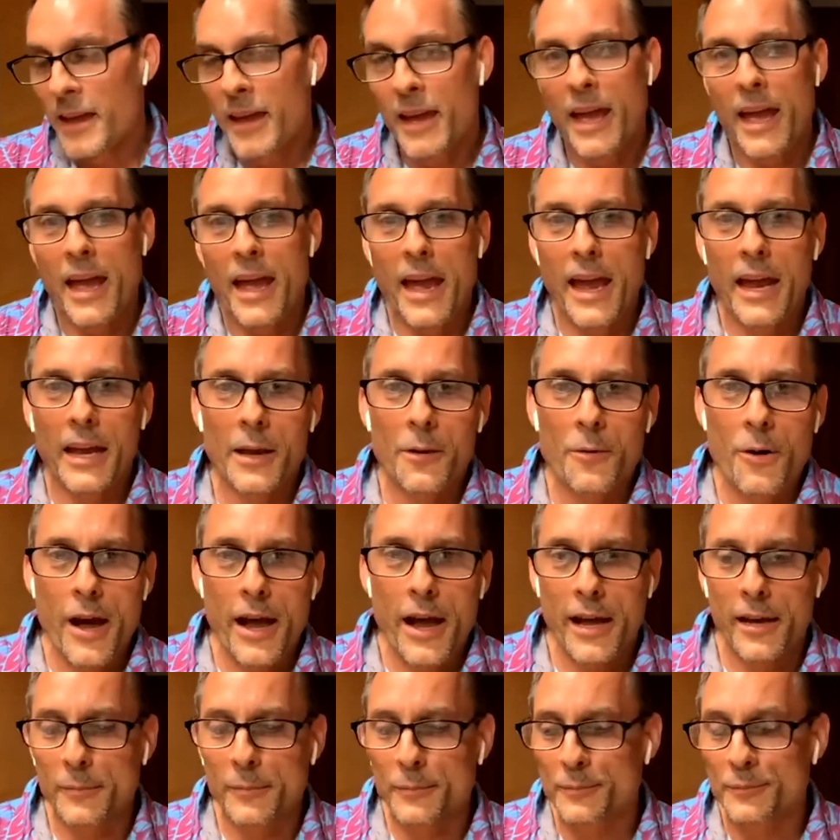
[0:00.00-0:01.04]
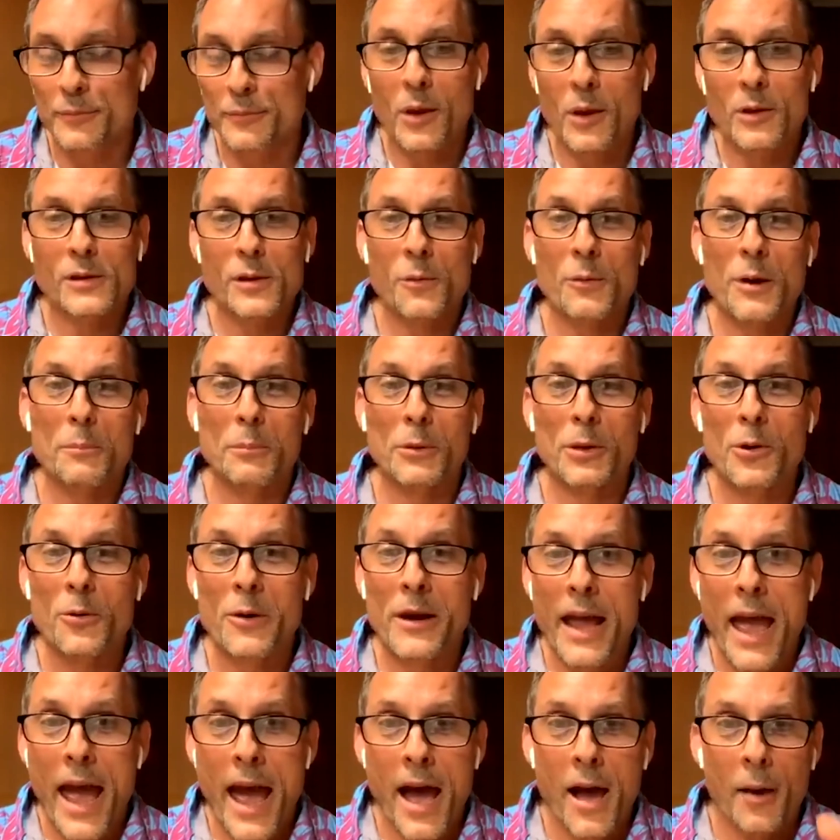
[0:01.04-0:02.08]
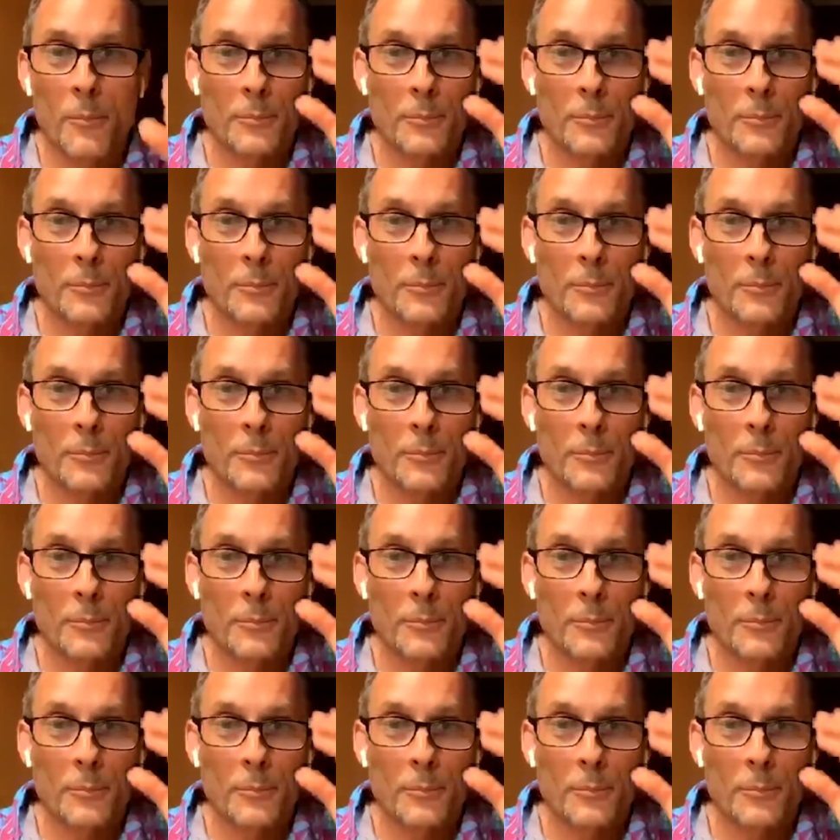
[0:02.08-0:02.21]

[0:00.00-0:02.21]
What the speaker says: anyway, so we blew an amp.